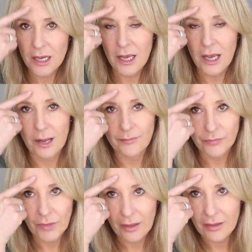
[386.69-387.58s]

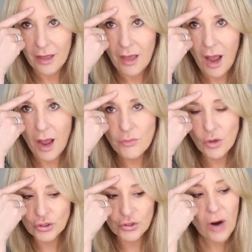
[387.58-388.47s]
um, I'm
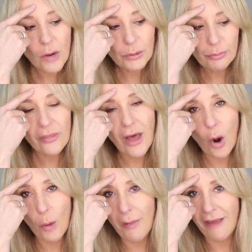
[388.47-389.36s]
not sure I would put that
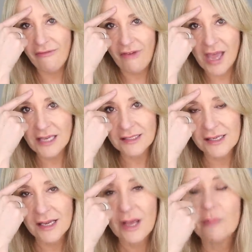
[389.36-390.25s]
on my
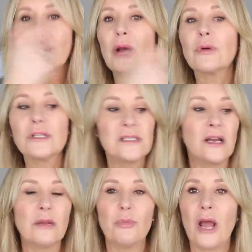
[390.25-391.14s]
face, but I would
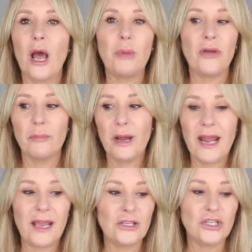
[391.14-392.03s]
certainly put it up over my
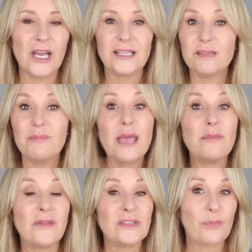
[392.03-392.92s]
neck and chest and
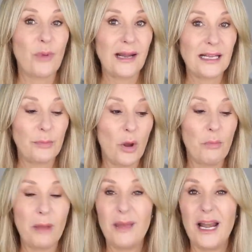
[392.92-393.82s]
maybe even spray a little bit on
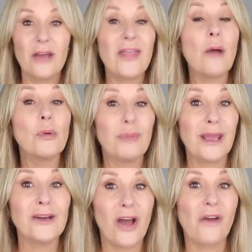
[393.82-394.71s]
my pillow. That would be
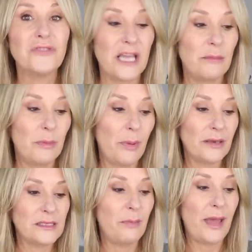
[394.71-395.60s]
enough to keep the
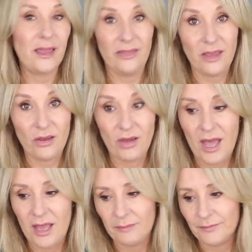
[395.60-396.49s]
bugs at bay in the
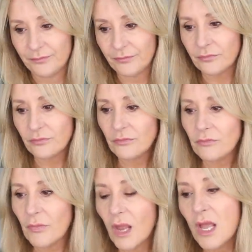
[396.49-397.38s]
UK.
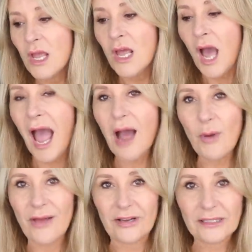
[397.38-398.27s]

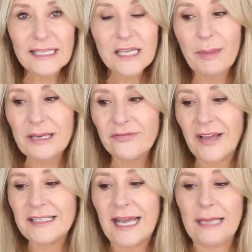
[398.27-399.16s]
However, let's go back to
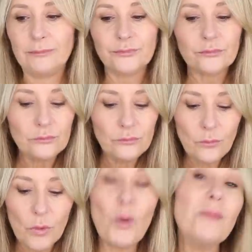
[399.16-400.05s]
fake tan.
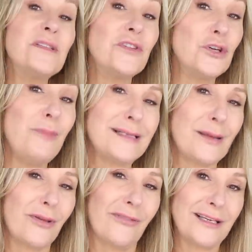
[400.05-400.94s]
What happens if you do mess
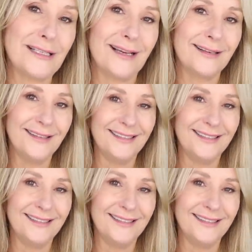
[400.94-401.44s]
up your fake tan?